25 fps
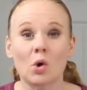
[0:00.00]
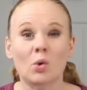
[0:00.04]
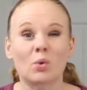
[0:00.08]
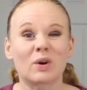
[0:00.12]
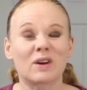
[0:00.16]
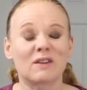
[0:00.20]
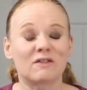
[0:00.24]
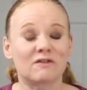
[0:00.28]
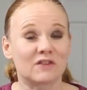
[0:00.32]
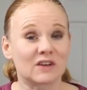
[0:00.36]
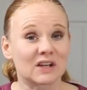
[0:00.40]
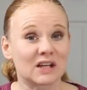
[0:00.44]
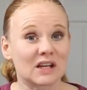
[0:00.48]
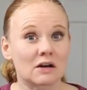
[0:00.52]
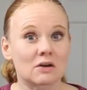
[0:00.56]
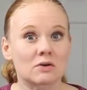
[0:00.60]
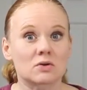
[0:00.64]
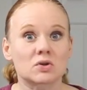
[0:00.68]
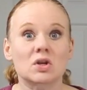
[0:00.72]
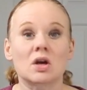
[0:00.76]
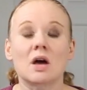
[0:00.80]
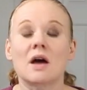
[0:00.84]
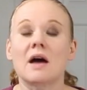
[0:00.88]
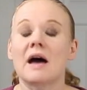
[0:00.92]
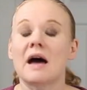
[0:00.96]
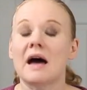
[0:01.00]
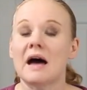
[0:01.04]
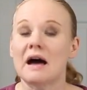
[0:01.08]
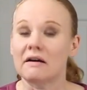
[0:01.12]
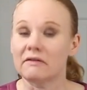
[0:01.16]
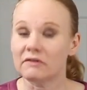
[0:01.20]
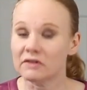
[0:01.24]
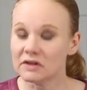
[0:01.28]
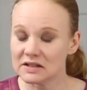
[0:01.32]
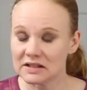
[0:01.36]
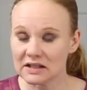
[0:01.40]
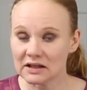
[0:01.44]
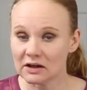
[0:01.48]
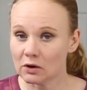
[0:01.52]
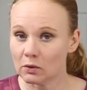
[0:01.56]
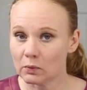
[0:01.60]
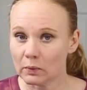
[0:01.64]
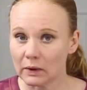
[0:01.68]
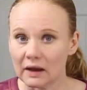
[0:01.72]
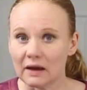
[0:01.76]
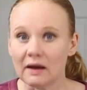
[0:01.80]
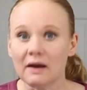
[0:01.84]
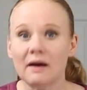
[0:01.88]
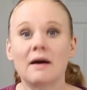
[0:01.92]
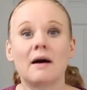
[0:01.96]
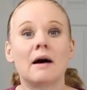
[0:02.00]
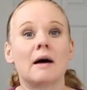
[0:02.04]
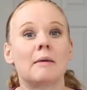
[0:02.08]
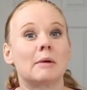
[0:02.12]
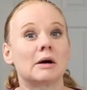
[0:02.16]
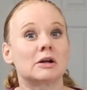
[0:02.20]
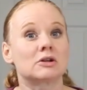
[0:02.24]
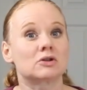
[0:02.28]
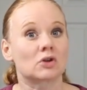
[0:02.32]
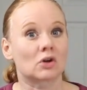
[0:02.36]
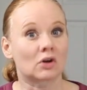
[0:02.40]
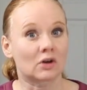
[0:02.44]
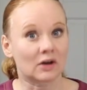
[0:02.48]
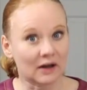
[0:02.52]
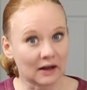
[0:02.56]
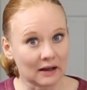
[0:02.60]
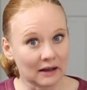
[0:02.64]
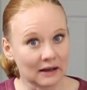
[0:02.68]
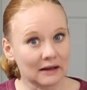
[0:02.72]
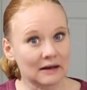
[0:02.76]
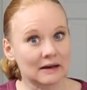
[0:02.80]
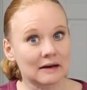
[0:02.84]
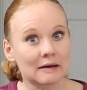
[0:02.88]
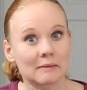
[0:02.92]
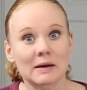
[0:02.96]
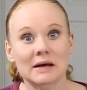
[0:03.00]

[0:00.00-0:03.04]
We have videos every single week about your Cricut,